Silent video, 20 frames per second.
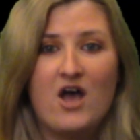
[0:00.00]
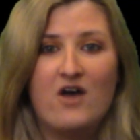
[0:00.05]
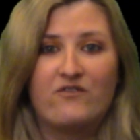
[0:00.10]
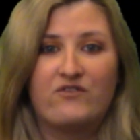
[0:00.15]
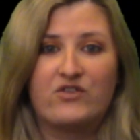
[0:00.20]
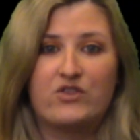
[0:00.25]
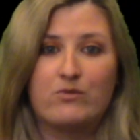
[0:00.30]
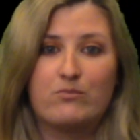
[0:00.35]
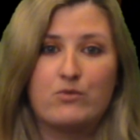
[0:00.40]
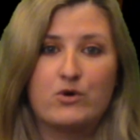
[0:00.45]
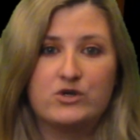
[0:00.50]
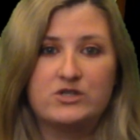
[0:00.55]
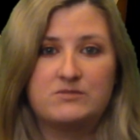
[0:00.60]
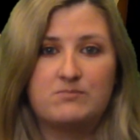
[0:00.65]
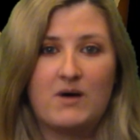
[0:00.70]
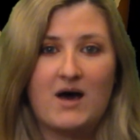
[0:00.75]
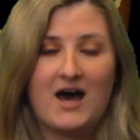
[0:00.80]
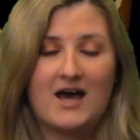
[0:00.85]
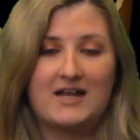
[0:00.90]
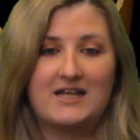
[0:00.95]
For the most
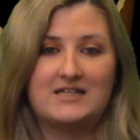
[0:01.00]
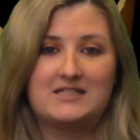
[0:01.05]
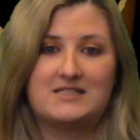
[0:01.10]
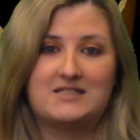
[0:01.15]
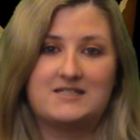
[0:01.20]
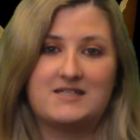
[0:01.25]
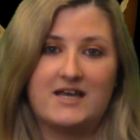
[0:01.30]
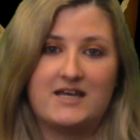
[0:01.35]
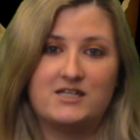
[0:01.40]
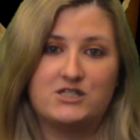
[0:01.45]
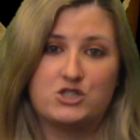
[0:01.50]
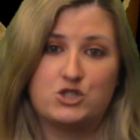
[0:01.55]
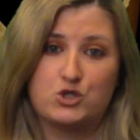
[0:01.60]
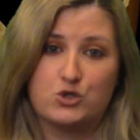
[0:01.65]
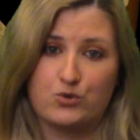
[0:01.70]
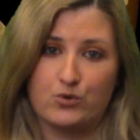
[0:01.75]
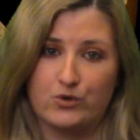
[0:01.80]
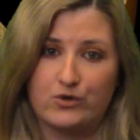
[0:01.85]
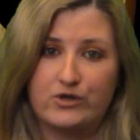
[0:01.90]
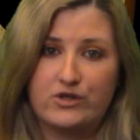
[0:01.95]
part, it stays
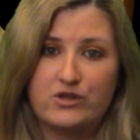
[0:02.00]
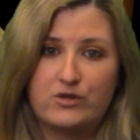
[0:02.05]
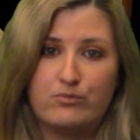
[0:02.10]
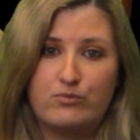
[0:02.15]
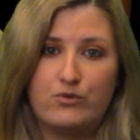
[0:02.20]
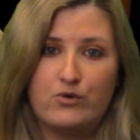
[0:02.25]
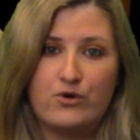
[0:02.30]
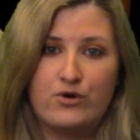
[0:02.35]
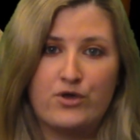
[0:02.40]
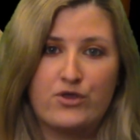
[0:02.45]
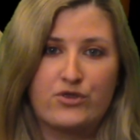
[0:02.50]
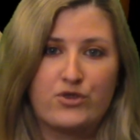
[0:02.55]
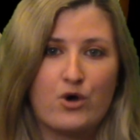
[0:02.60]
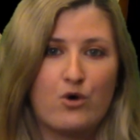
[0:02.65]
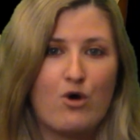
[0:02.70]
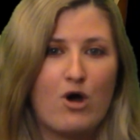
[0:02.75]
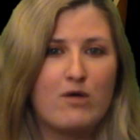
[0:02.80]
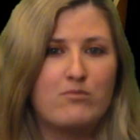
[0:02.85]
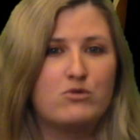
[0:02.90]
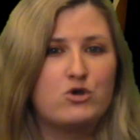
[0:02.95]
true to the book,
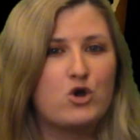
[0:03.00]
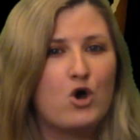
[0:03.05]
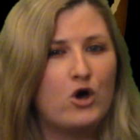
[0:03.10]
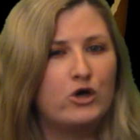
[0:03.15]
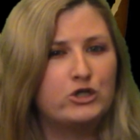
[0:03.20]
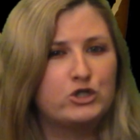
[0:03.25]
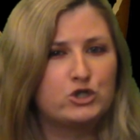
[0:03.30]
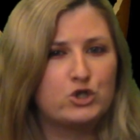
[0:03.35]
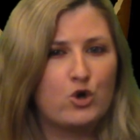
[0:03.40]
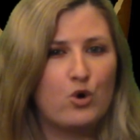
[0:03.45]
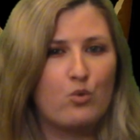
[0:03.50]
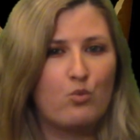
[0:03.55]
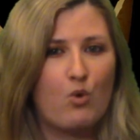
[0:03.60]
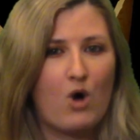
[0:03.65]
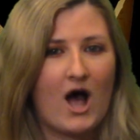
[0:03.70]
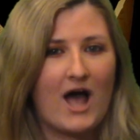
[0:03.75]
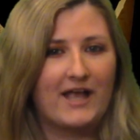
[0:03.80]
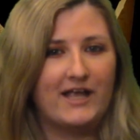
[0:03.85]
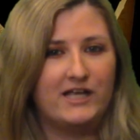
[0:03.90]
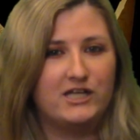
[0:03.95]
though I'm not sure
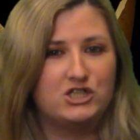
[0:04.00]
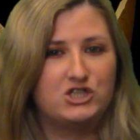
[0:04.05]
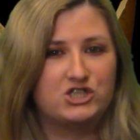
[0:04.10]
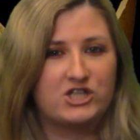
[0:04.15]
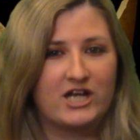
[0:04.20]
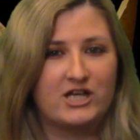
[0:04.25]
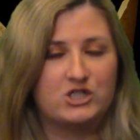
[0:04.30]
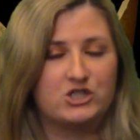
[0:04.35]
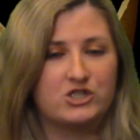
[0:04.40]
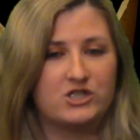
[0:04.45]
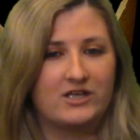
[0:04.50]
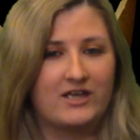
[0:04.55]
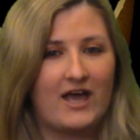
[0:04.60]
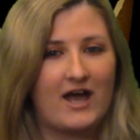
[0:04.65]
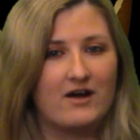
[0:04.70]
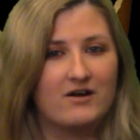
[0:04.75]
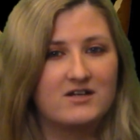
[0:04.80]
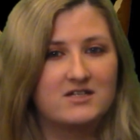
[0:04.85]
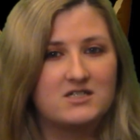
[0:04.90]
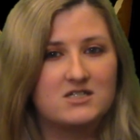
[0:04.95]
why he changed the
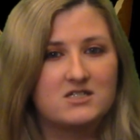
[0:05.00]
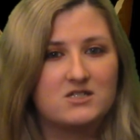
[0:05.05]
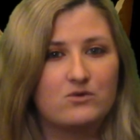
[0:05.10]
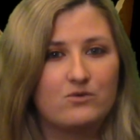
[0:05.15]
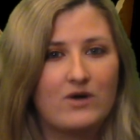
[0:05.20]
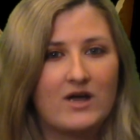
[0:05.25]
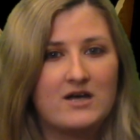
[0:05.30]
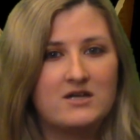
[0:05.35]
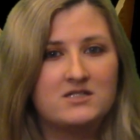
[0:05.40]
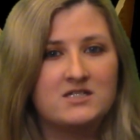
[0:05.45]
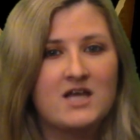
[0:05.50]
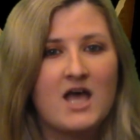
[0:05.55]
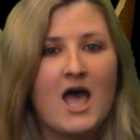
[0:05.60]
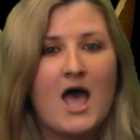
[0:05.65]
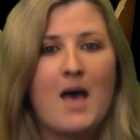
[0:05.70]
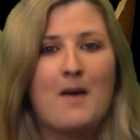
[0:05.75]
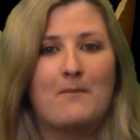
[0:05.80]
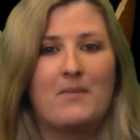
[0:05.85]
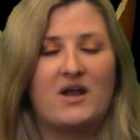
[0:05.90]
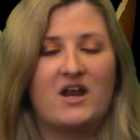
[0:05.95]
characters around,
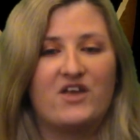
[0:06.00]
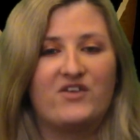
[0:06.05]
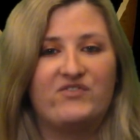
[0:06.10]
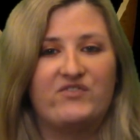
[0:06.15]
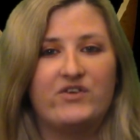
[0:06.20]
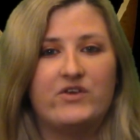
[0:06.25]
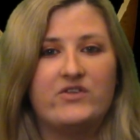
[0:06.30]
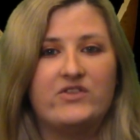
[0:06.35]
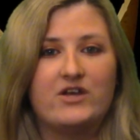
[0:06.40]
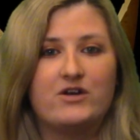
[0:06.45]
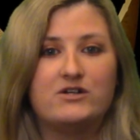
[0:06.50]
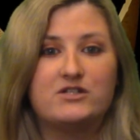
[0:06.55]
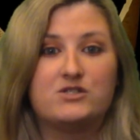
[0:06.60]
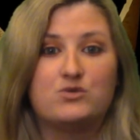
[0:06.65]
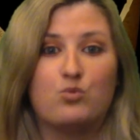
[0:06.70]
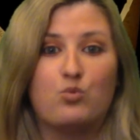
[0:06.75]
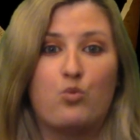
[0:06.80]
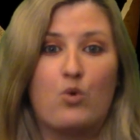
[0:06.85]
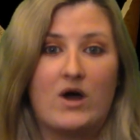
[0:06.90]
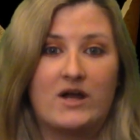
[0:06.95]
but I feel there
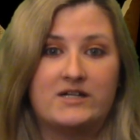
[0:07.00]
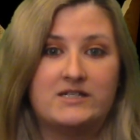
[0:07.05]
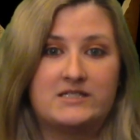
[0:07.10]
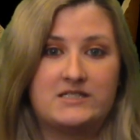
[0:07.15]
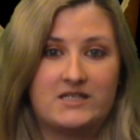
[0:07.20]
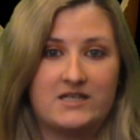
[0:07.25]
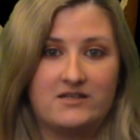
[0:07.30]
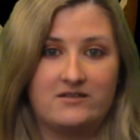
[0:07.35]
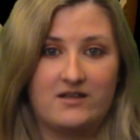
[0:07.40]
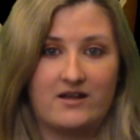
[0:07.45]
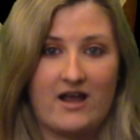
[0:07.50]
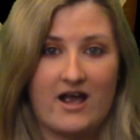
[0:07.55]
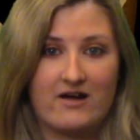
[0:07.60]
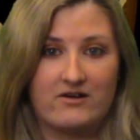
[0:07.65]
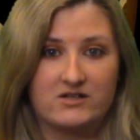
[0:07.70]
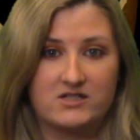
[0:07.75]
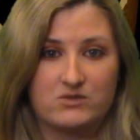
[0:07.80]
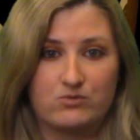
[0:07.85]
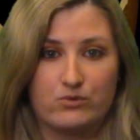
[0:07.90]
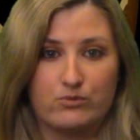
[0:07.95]
is one scene that
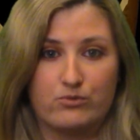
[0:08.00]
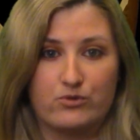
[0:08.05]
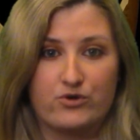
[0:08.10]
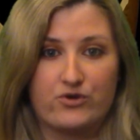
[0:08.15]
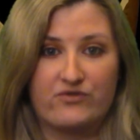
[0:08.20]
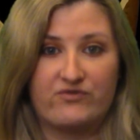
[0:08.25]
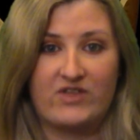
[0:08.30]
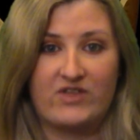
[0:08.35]
Harris removed